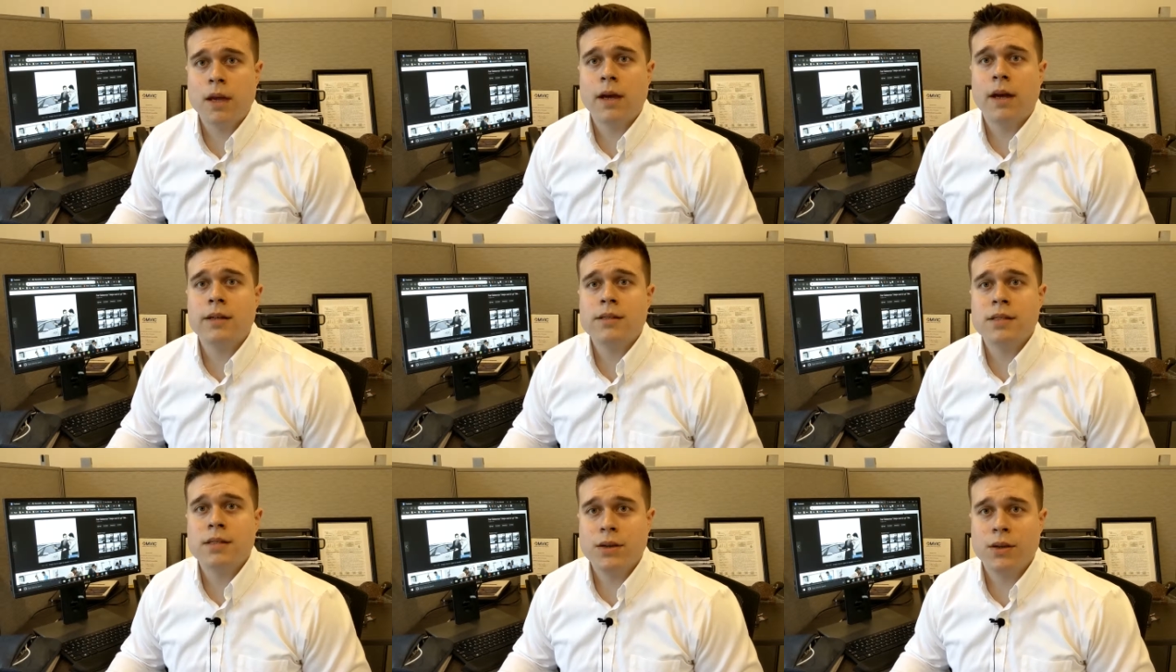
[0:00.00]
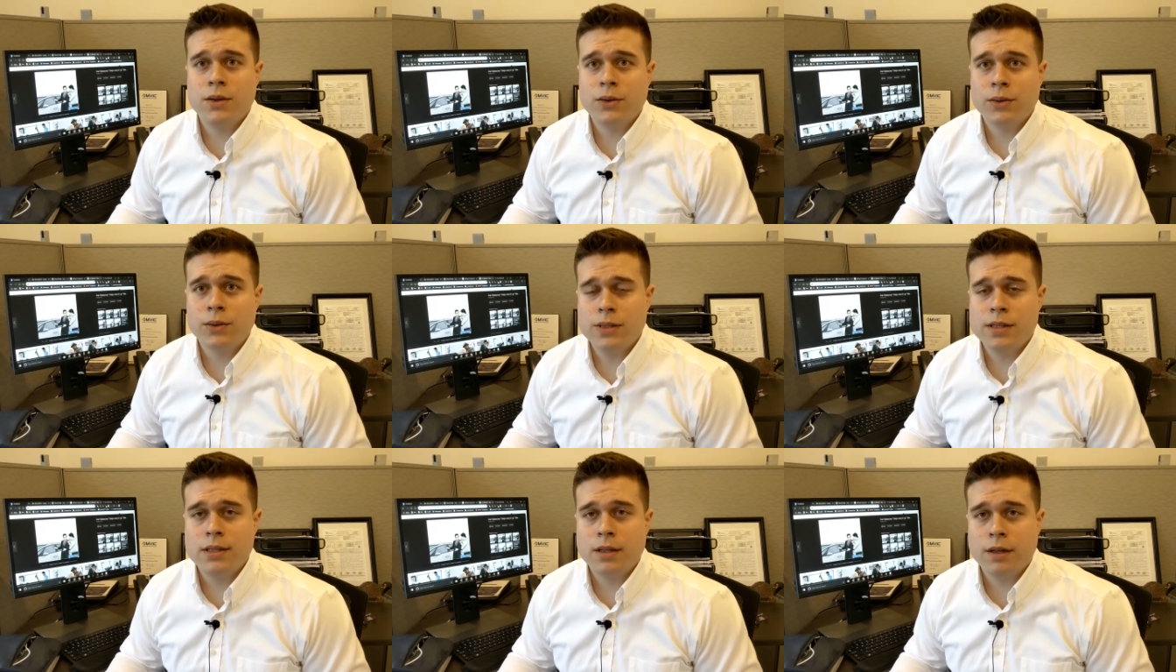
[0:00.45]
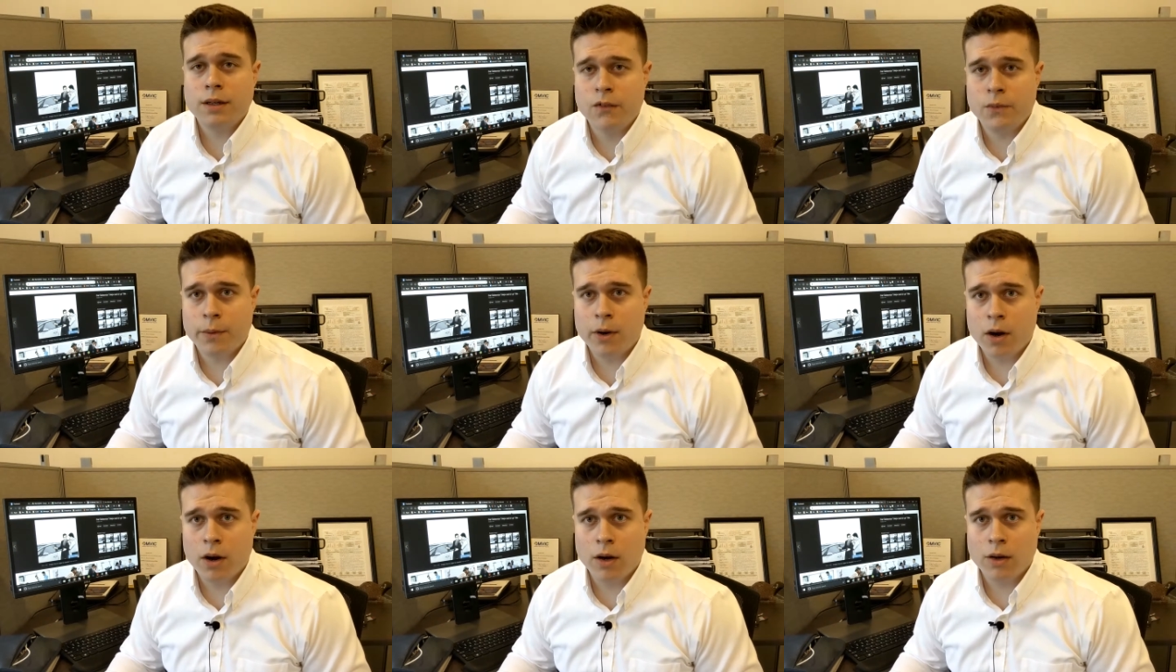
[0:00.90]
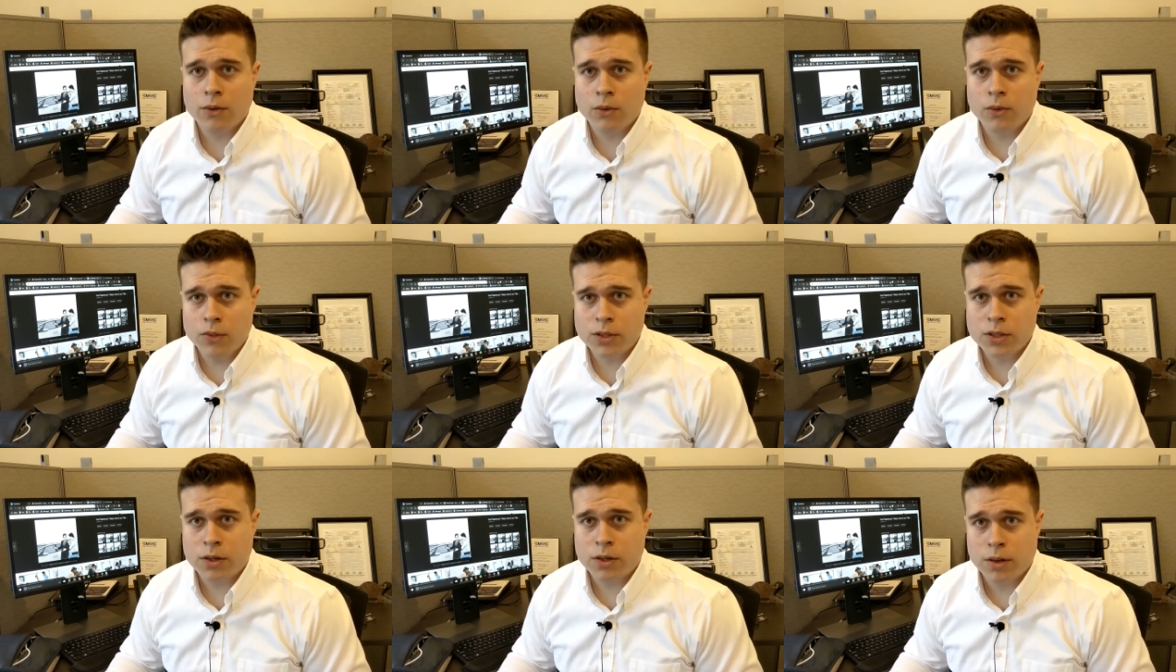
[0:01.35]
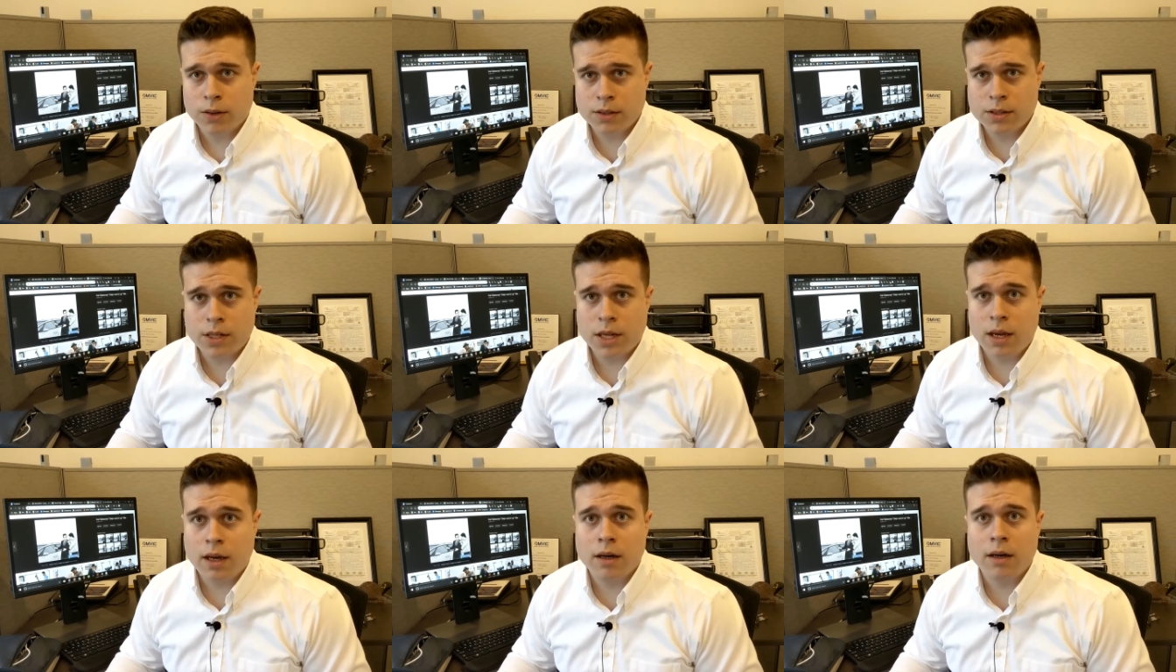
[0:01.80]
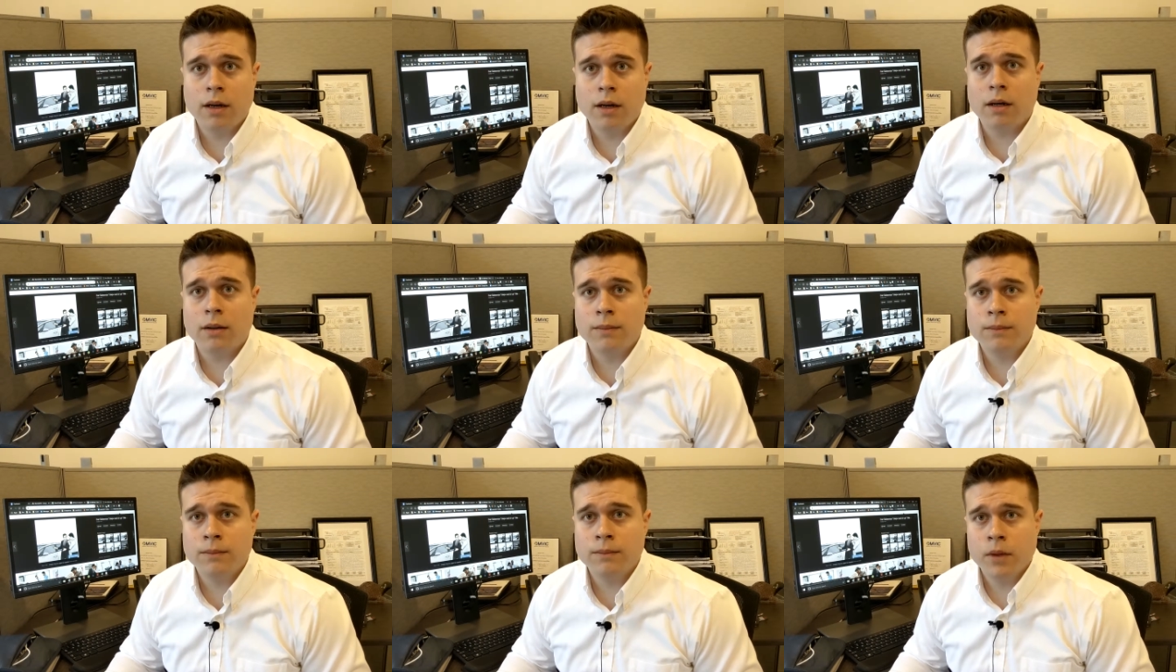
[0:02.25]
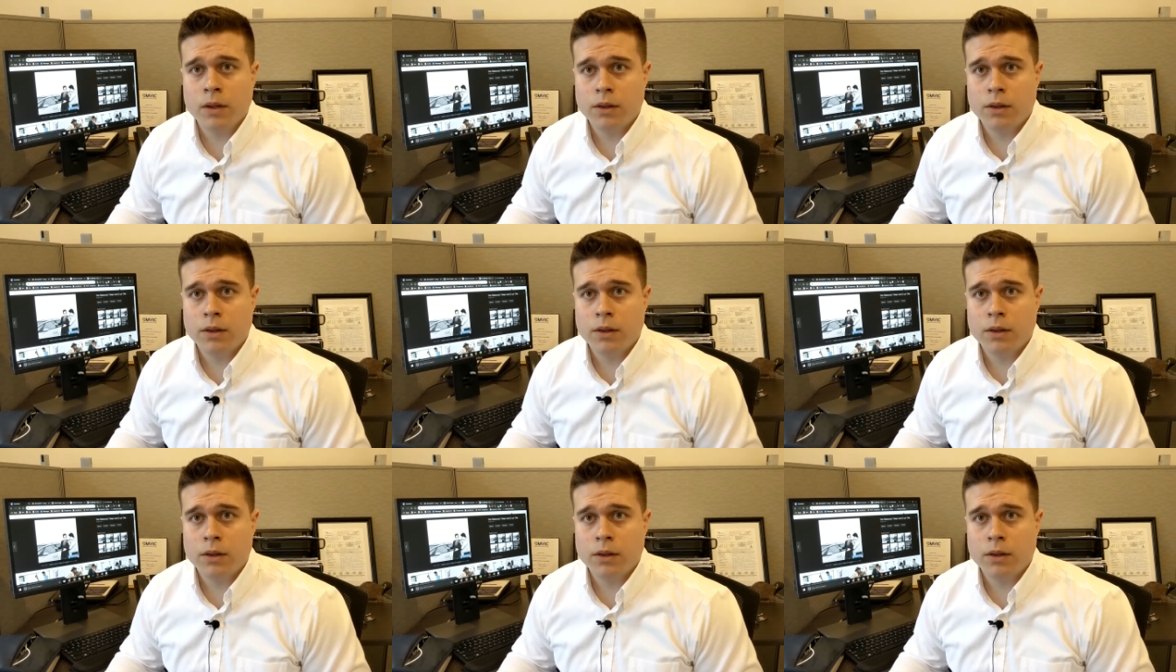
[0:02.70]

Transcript: Hey guys, how you doing? It's Nick from Conquest Cars Canada.